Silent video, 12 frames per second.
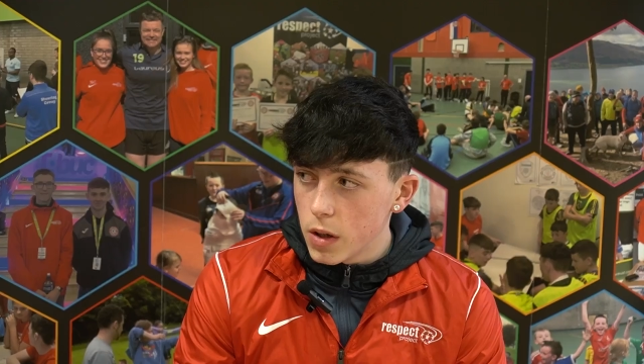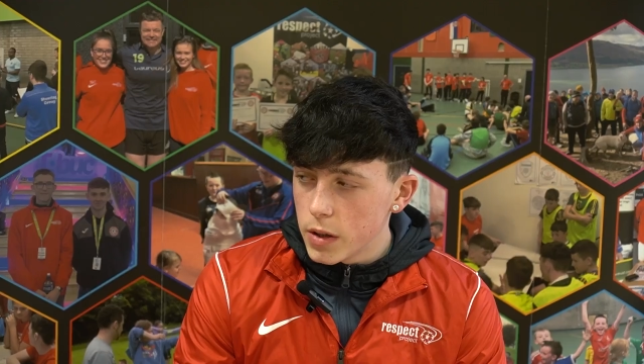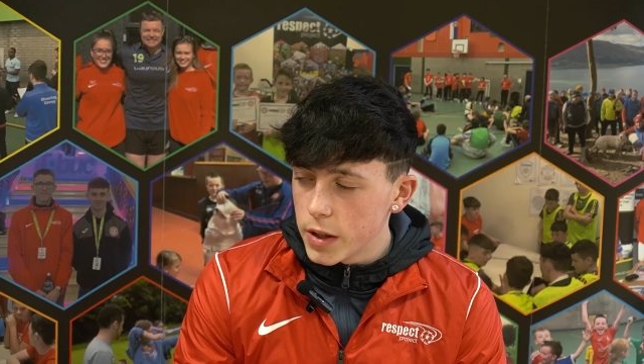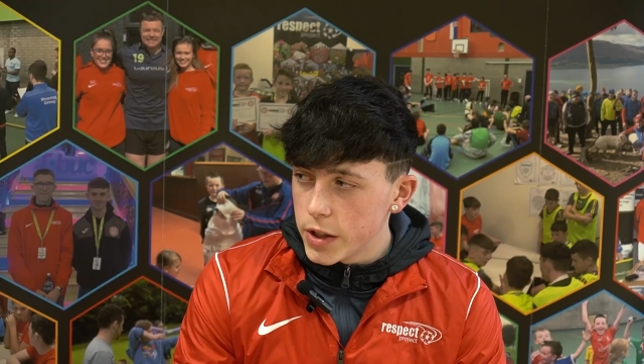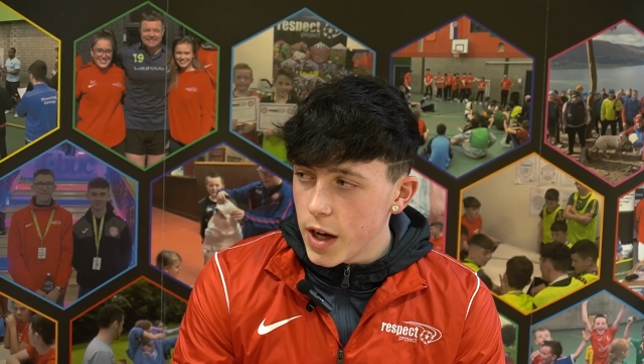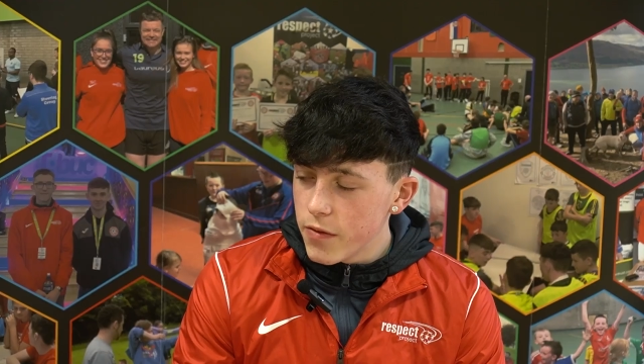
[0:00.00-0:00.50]

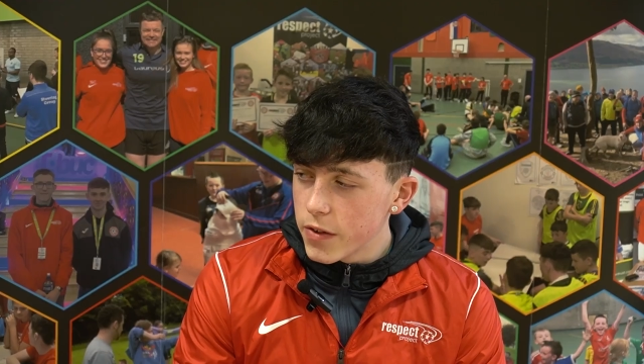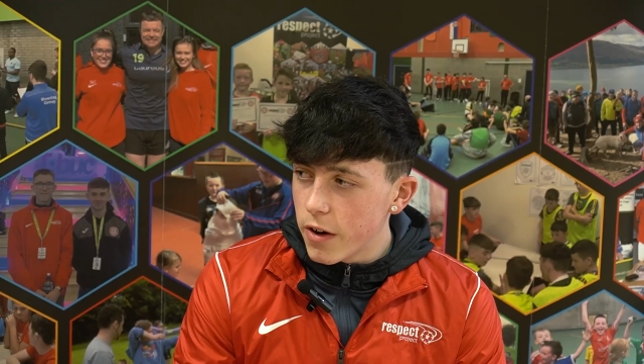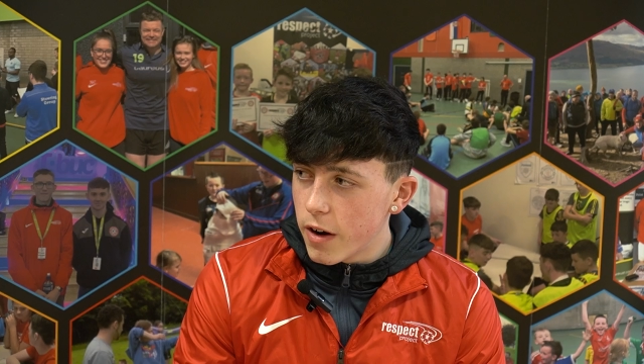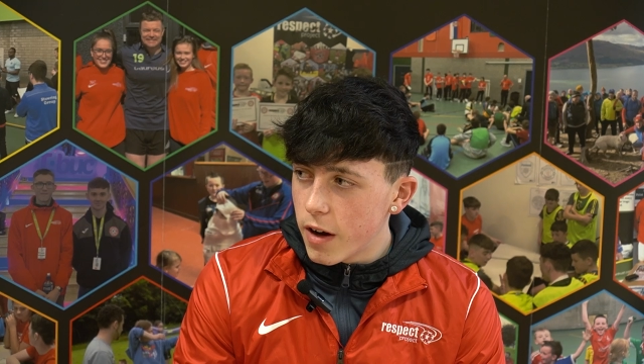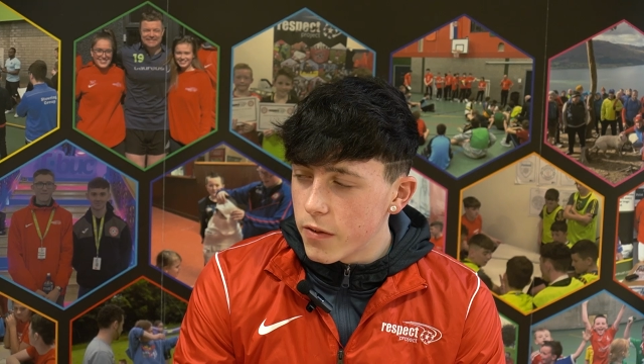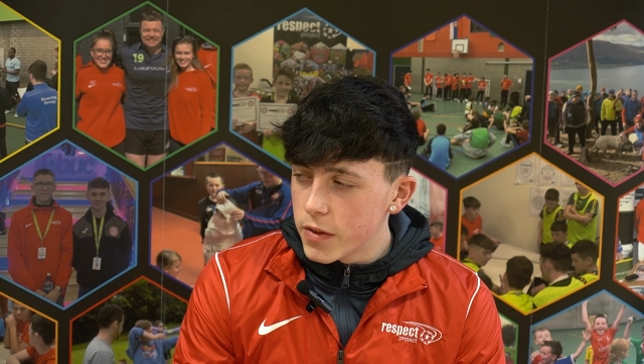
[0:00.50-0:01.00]
Did you
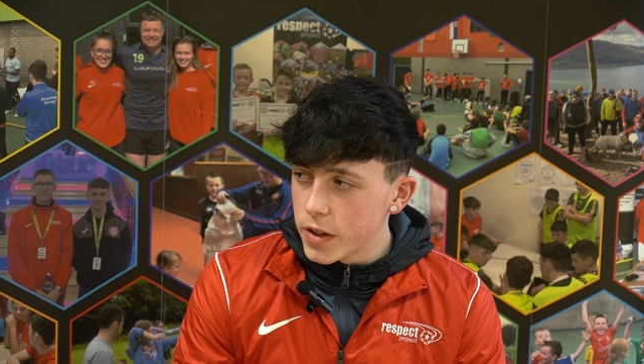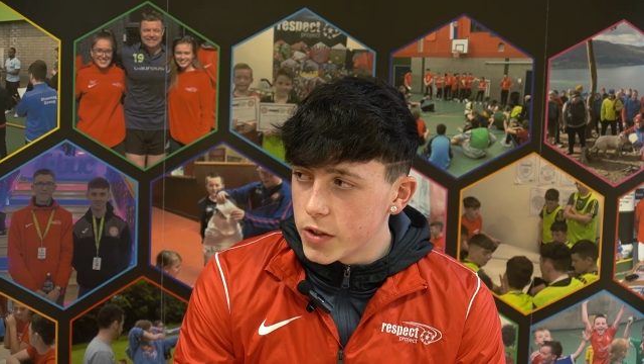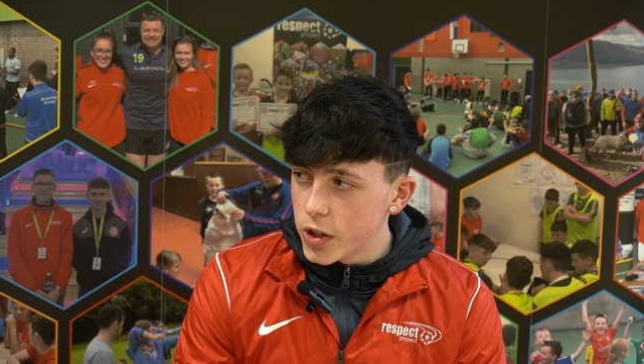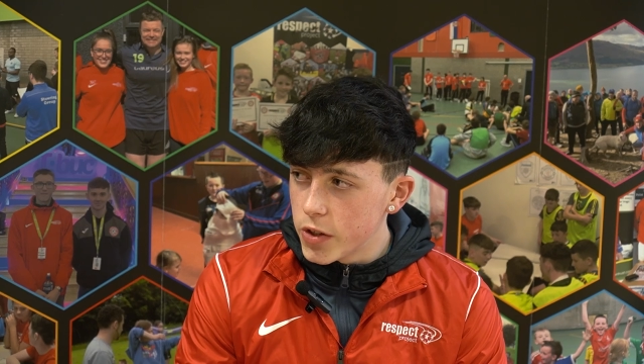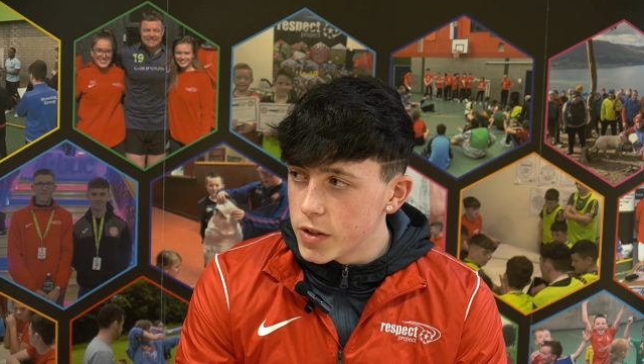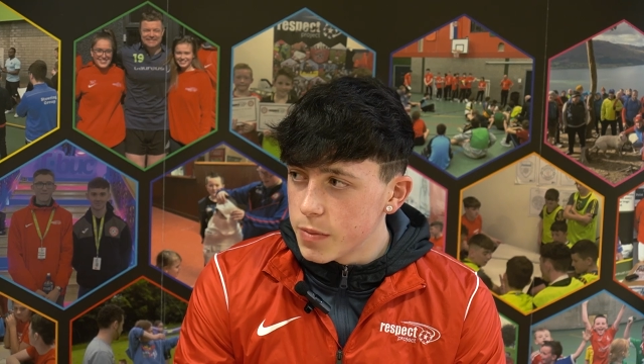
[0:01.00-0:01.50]
ever have to
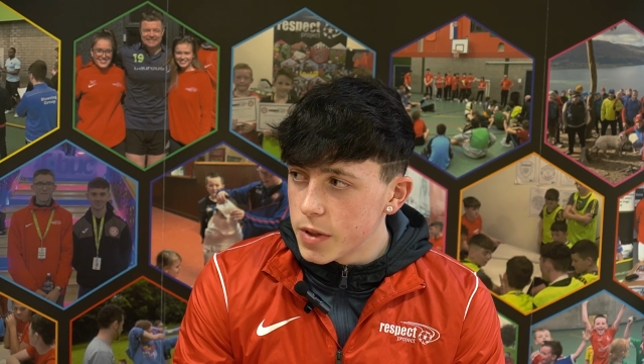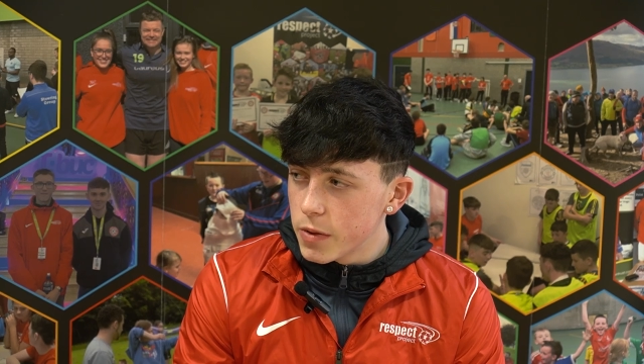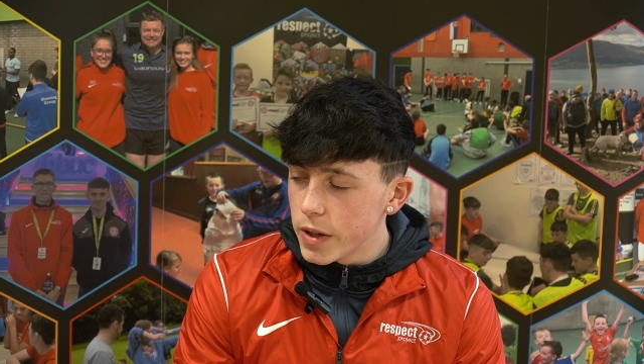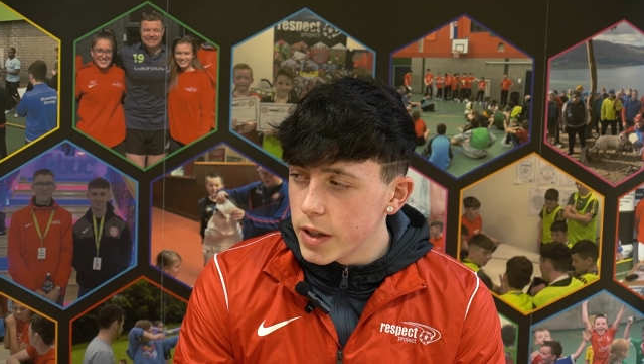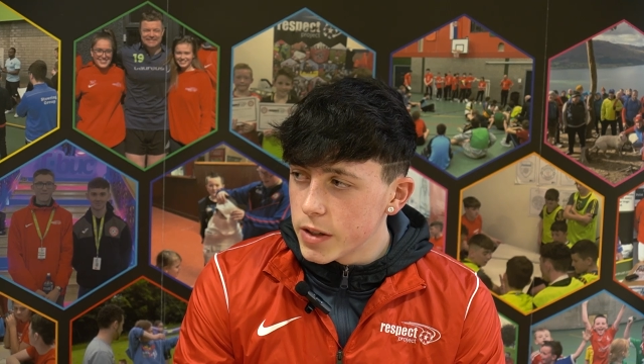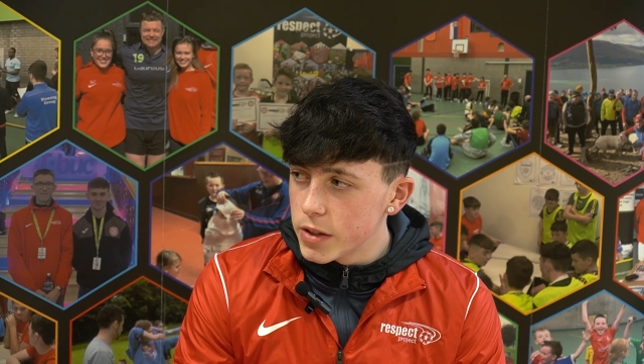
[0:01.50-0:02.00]
choose
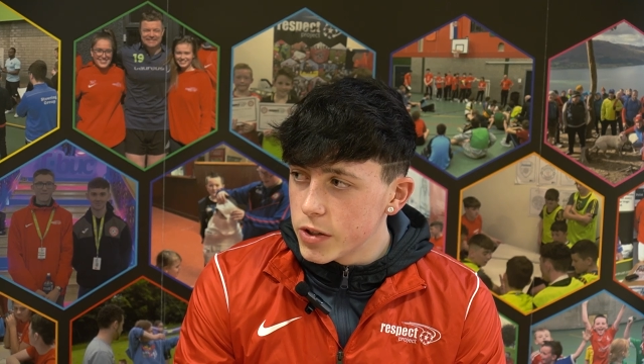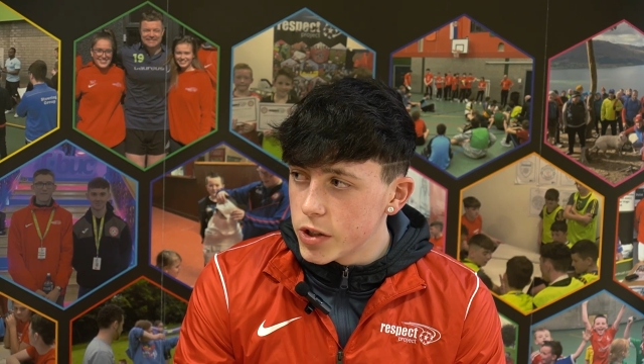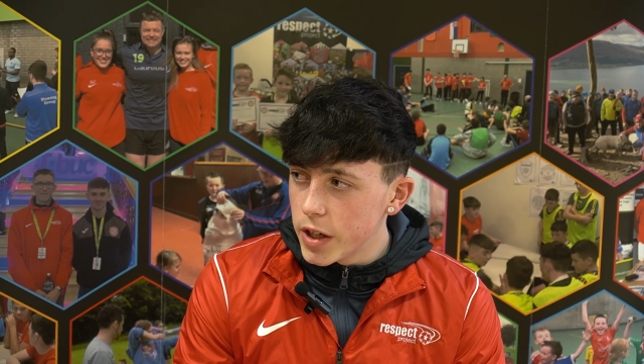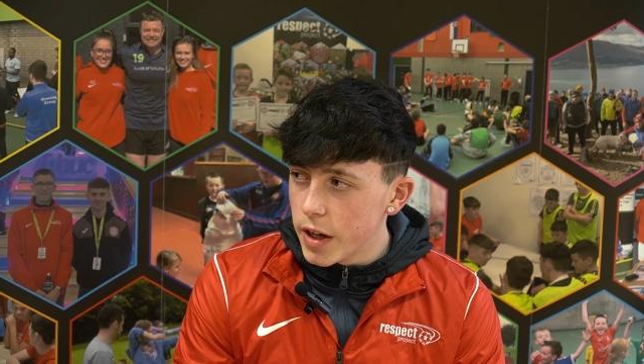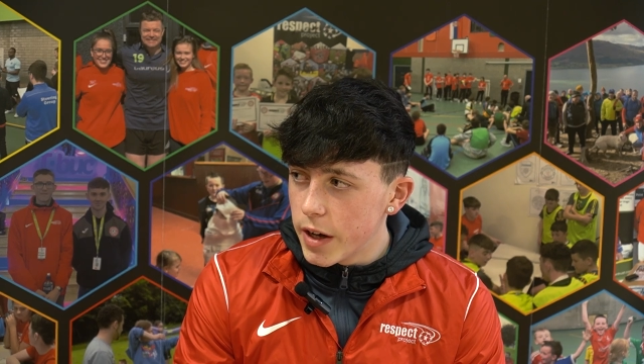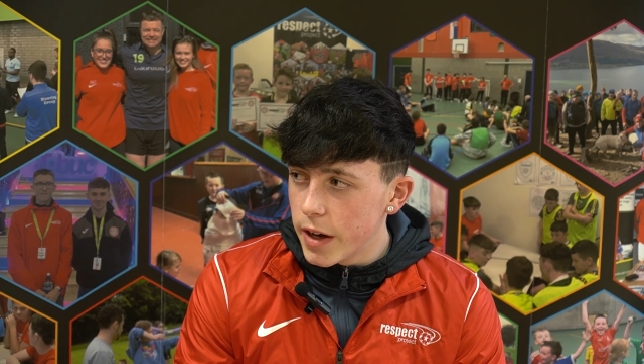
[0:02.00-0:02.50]
between
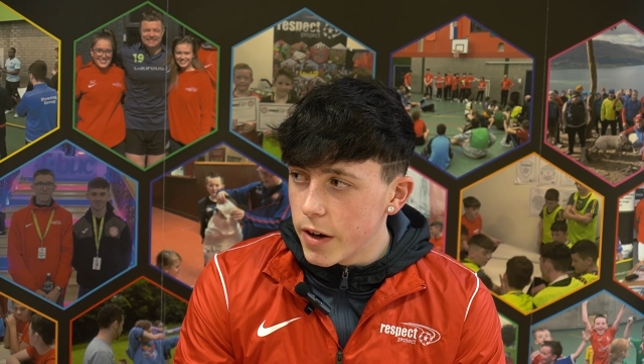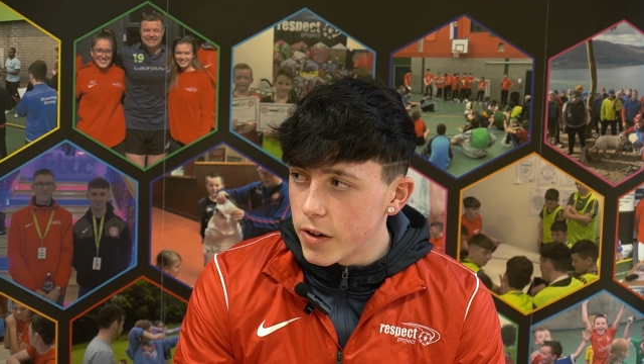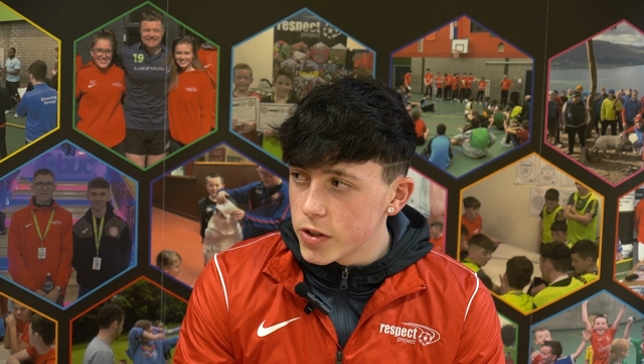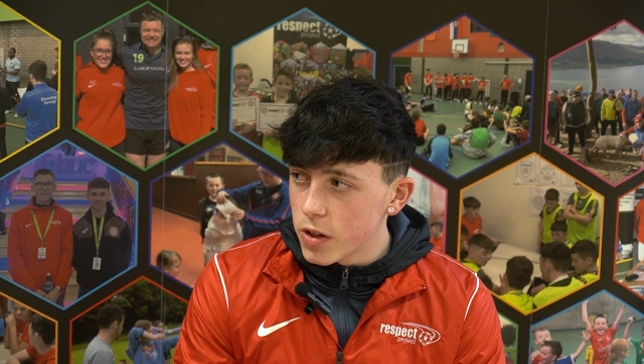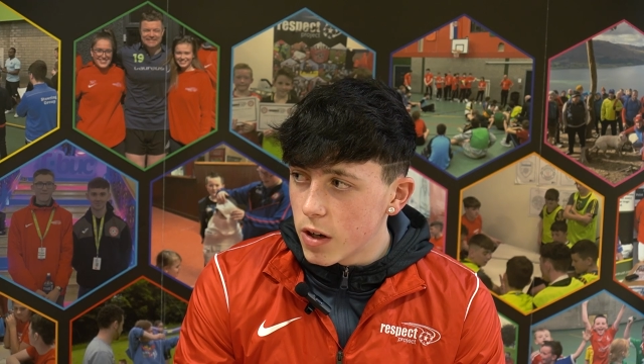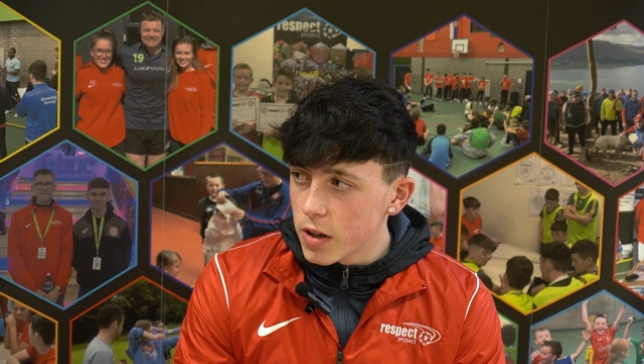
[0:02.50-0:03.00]
GAA or
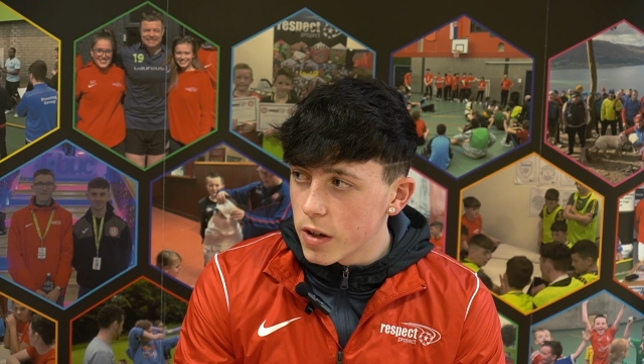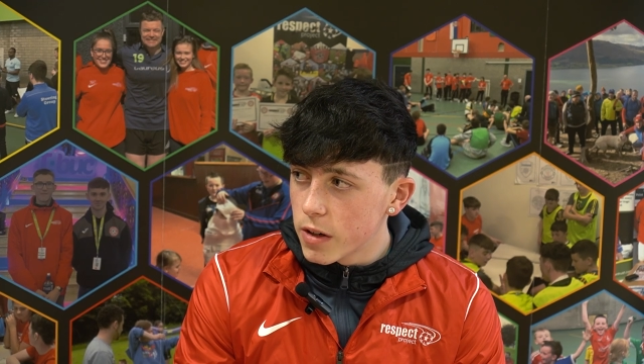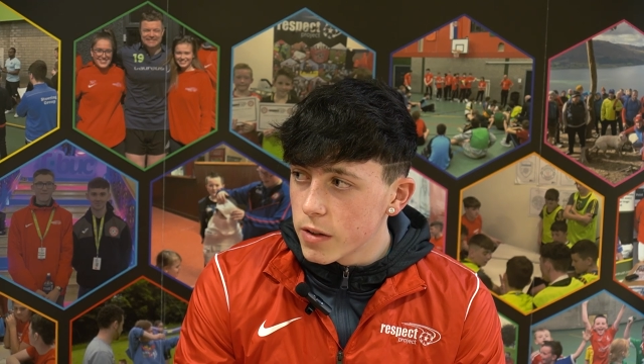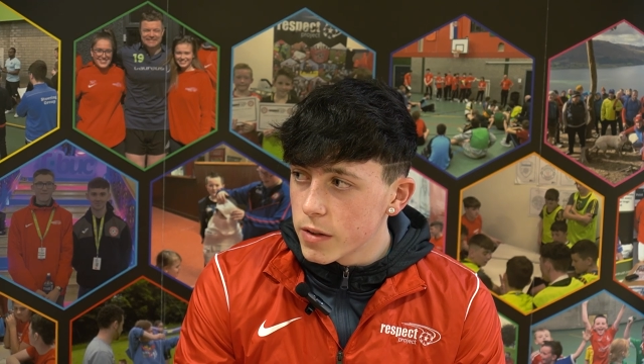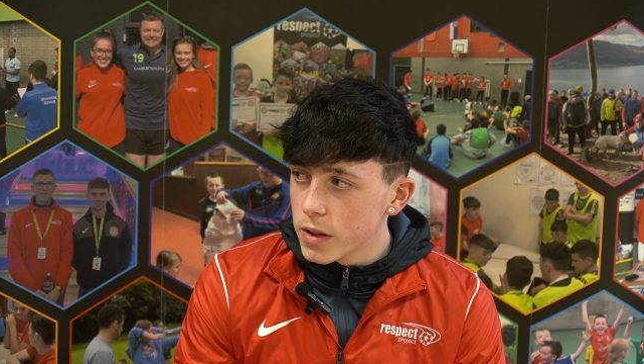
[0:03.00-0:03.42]
soccer?